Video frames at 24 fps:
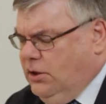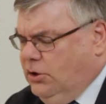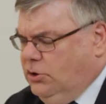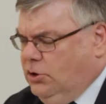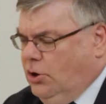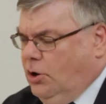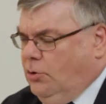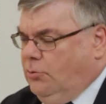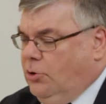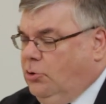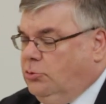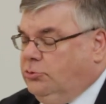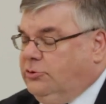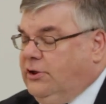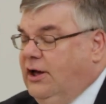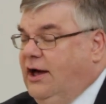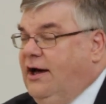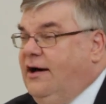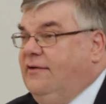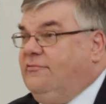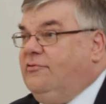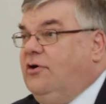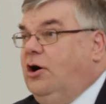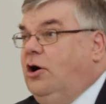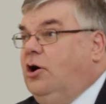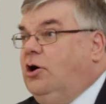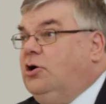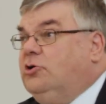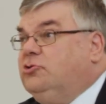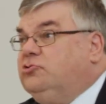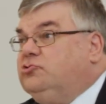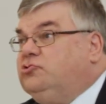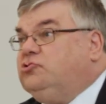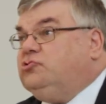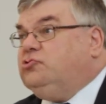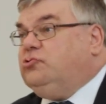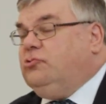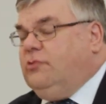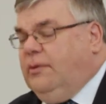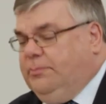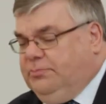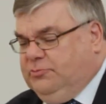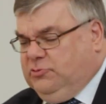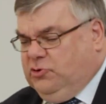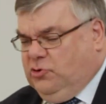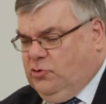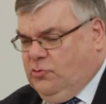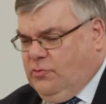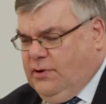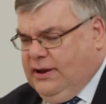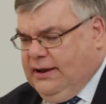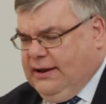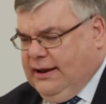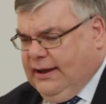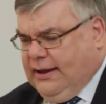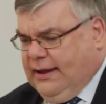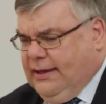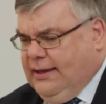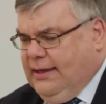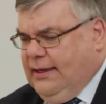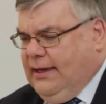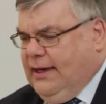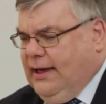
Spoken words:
Now we're going to have our scripture reading,